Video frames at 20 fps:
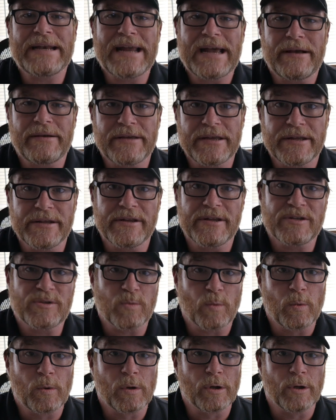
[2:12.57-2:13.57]
now in
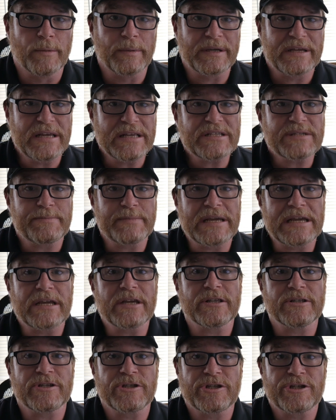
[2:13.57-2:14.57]
this world gets me
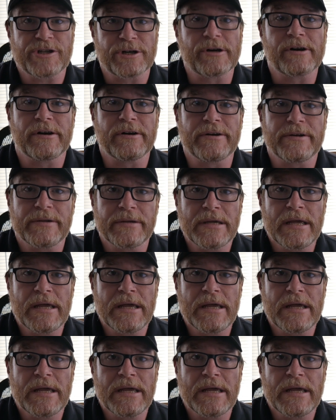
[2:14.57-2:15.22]
concerned.